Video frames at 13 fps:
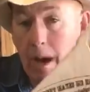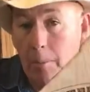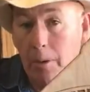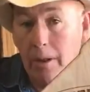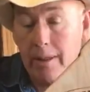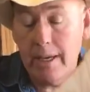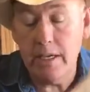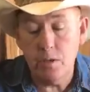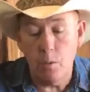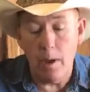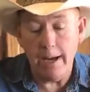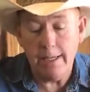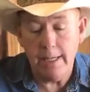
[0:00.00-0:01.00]
a couple of these
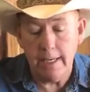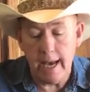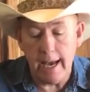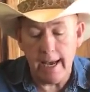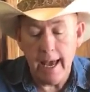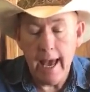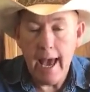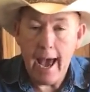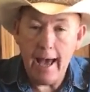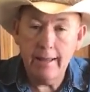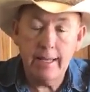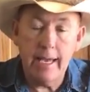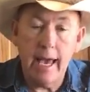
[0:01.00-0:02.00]
away today.
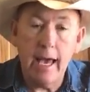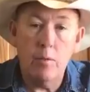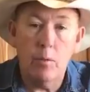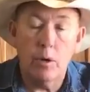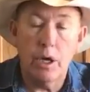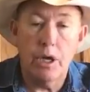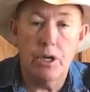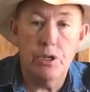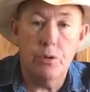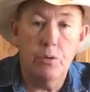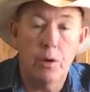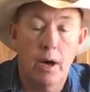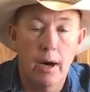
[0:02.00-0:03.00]
At the end, we're going to
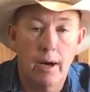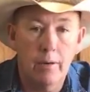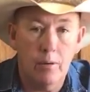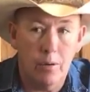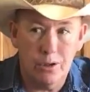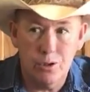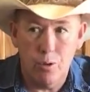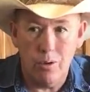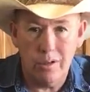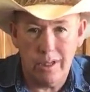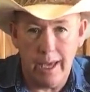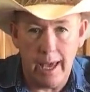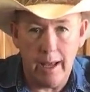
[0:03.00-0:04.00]
do, uh, or
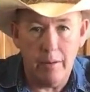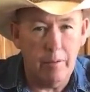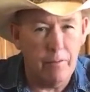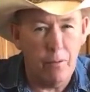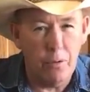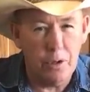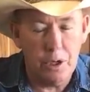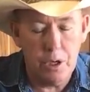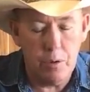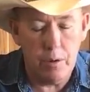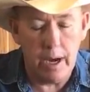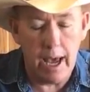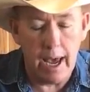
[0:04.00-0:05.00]
toward the end, before the
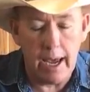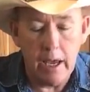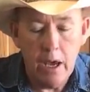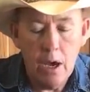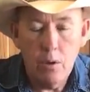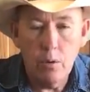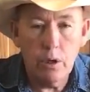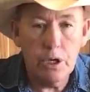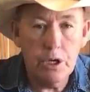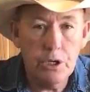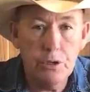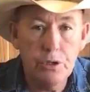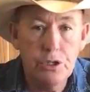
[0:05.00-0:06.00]
Q&A, we're
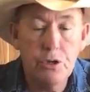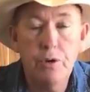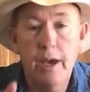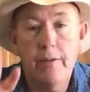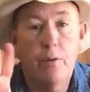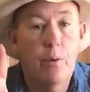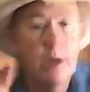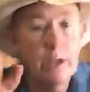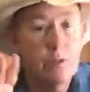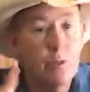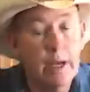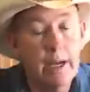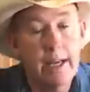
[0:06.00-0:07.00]
going to do two
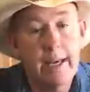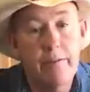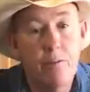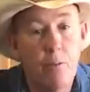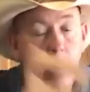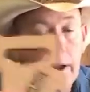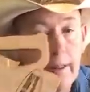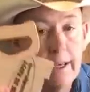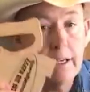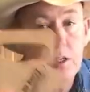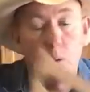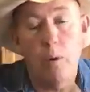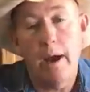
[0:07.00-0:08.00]
giveaways. We're going to give one of
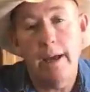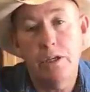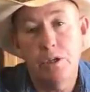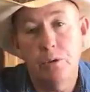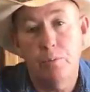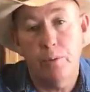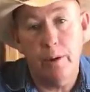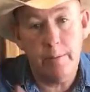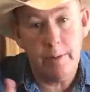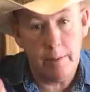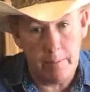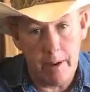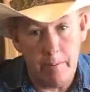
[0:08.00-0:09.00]
these away to
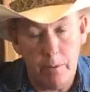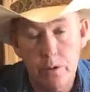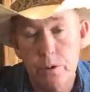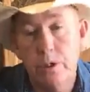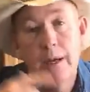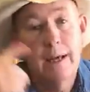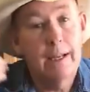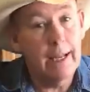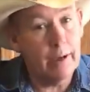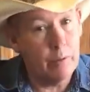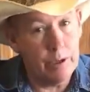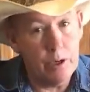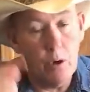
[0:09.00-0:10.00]
premium members,
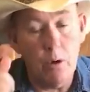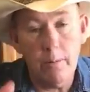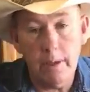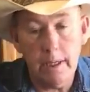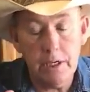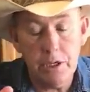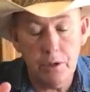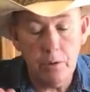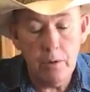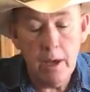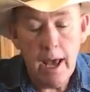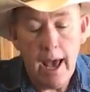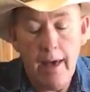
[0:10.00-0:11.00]
like we normally do,
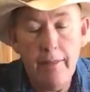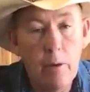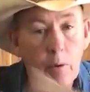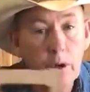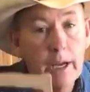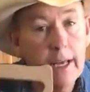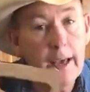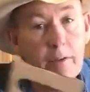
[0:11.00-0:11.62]
and then we're going